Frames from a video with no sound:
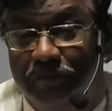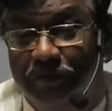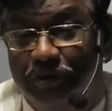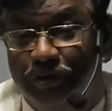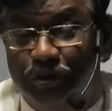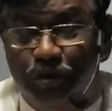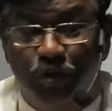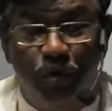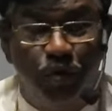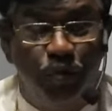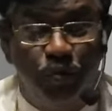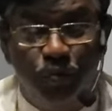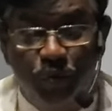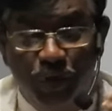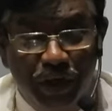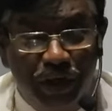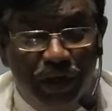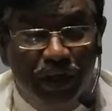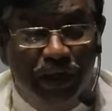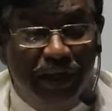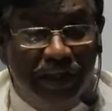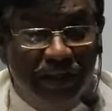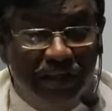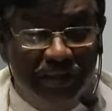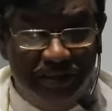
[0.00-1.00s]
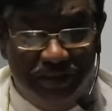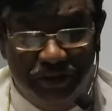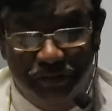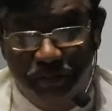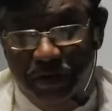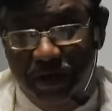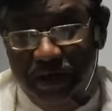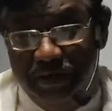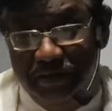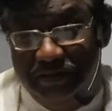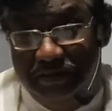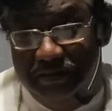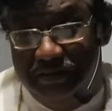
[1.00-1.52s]
So we need
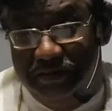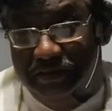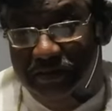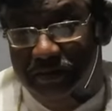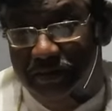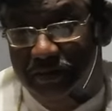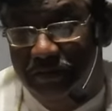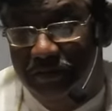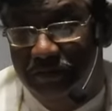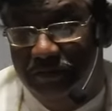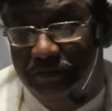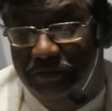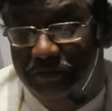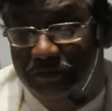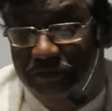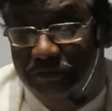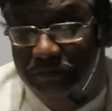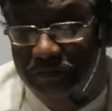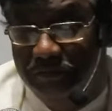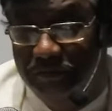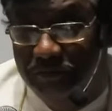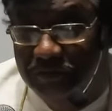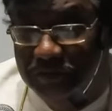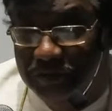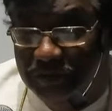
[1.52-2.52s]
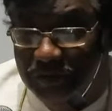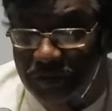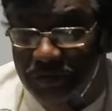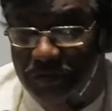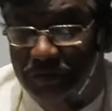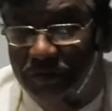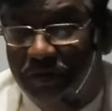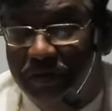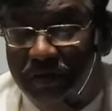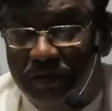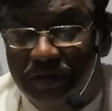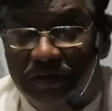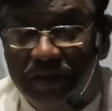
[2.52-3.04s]
space.
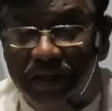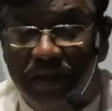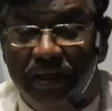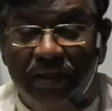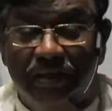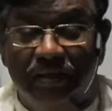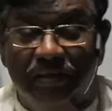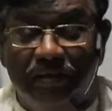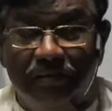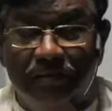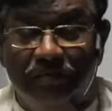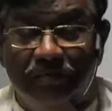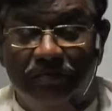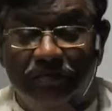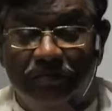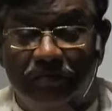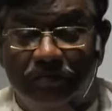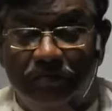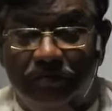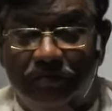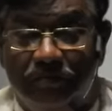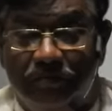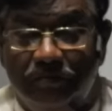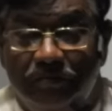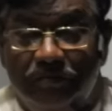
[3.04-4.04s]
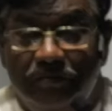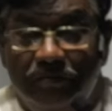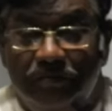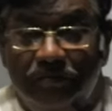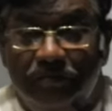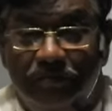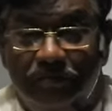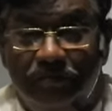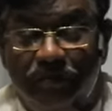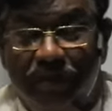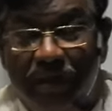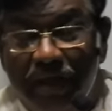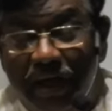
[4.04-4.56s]
Then
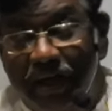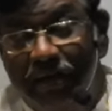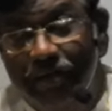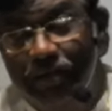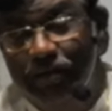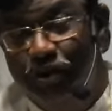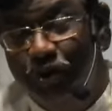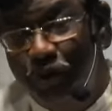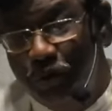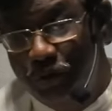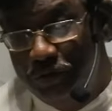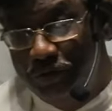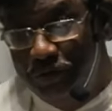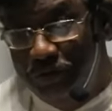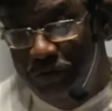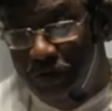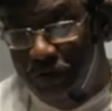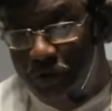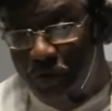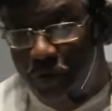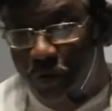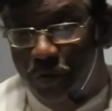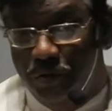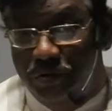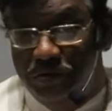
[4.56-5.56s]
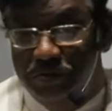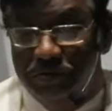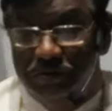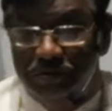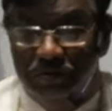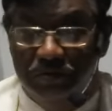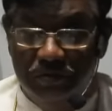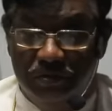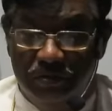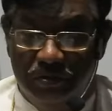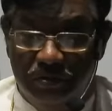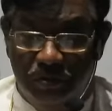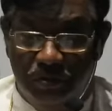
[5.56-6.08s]
we had to go to the court,
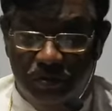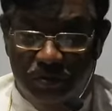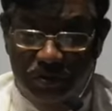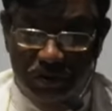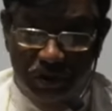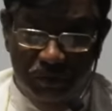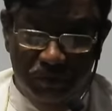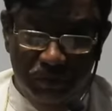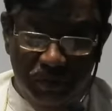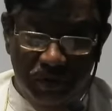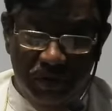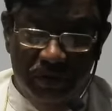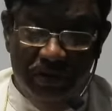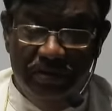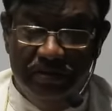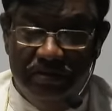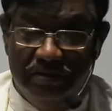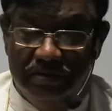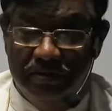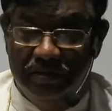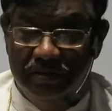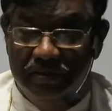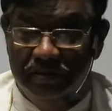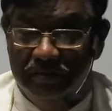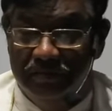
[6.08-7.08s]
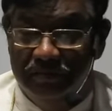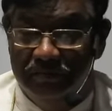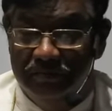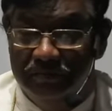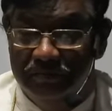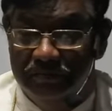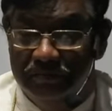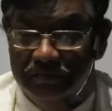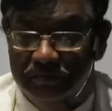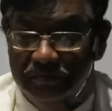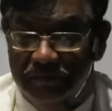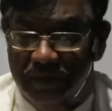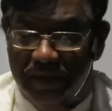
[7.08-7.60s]
go to the police.
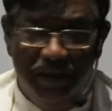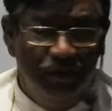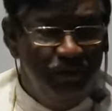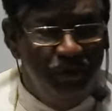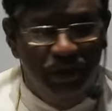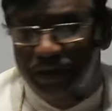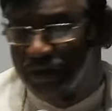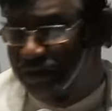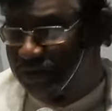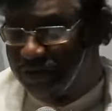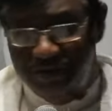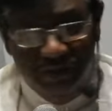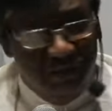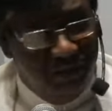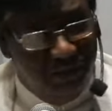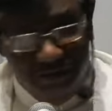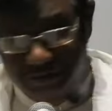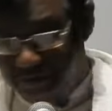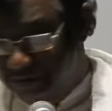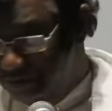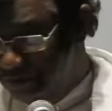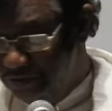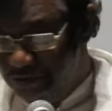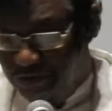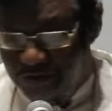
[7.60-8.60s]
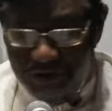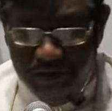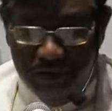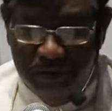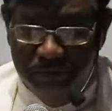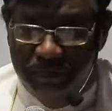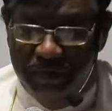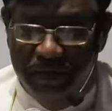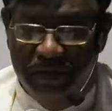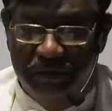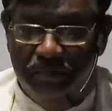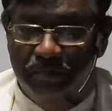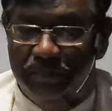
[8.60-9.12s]
I went to all the
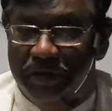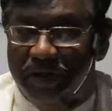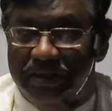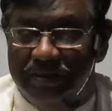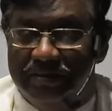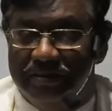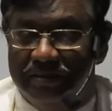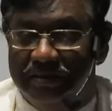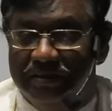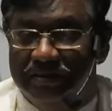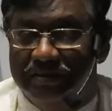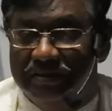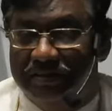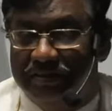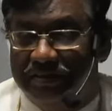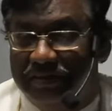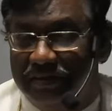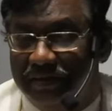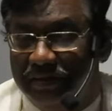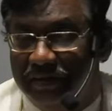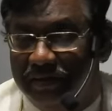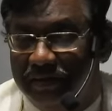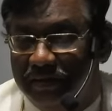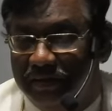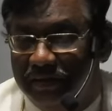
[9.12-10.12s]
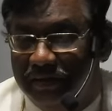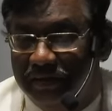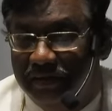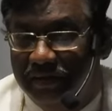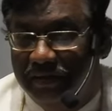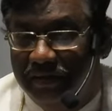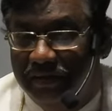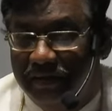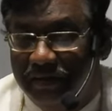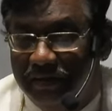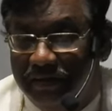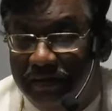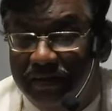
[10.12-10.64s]
places.
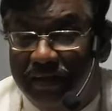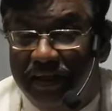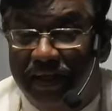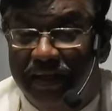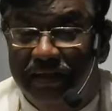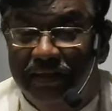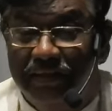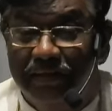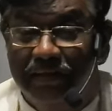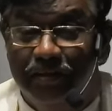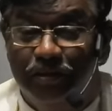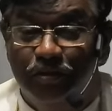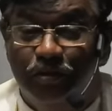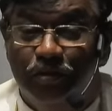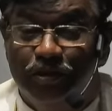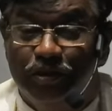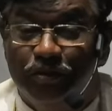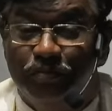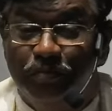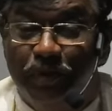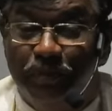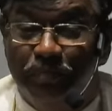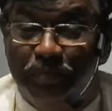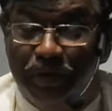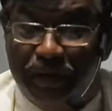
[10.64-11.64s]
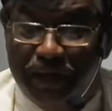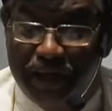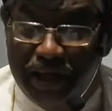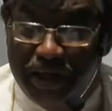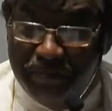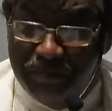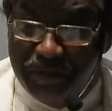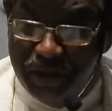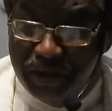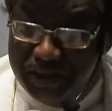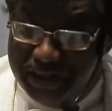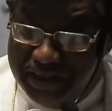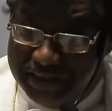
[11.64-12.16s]
Then those people
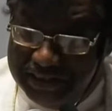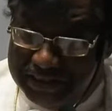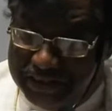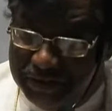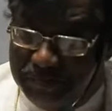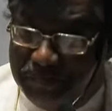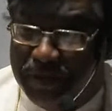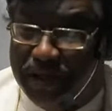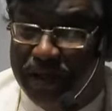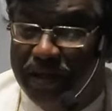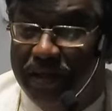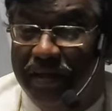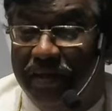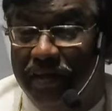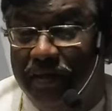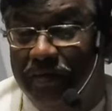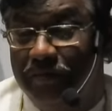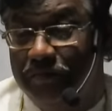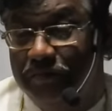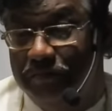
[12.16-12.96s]
came against me.